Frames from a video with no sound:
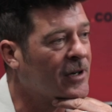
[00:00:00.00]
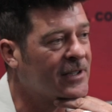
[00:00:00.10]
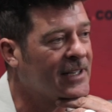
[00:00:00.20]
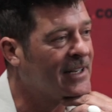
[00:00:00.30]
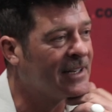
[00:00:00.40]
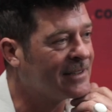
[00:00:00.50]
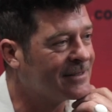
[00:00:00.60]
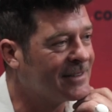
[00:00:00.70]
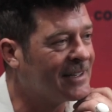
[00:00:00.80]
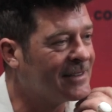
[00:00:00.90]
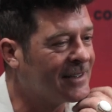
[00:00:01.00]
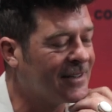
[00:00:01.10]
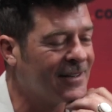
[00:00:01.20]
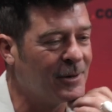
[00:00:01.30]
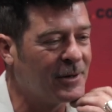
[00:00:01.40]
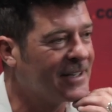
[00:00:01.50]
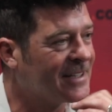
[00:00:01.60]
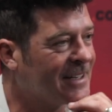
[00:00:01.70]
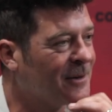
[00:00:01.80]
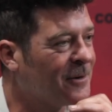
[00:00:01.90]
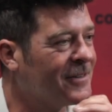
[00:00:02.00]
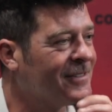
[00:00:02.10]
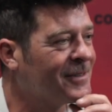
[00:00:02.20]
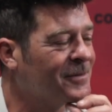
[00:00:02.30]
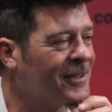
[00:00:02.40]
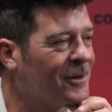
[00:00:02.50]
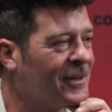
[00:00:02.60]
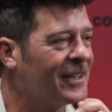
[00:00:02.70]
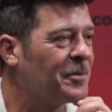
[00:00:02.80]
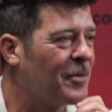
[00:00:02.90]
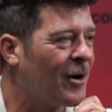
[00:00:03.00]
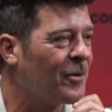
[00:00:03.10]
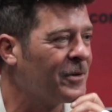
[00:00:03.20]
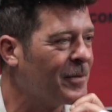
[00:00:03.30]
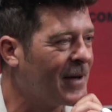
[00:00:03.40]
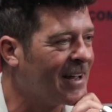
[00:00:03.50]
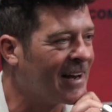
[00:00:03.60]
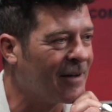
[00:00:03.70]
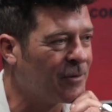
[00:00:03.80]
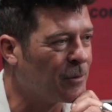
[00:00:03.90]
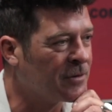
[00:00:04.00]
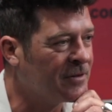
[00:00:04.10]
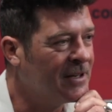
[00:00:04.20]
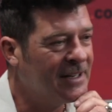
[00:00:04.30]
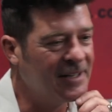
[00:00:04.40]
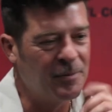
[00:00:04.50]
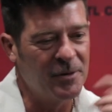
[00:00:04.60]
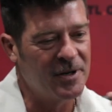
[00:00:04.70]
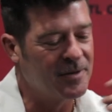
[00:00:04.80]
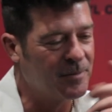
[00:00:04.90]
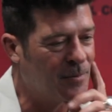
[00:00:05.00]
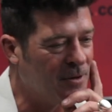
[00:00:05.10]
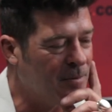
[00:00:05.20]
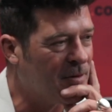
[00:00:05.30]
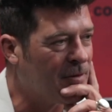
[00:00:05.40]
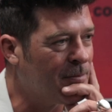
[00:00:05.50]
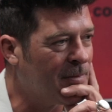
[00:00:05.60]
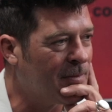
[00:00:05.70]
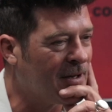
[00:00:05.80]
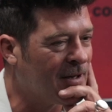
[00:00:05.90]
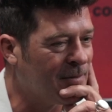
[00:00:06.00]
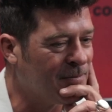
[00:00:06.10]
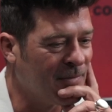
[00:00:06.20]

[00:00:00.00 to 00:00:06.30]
our thing, and, and uh, go get dinner and, you know, hit the bar with the band afterwards. It's pretty, pretty... Uh,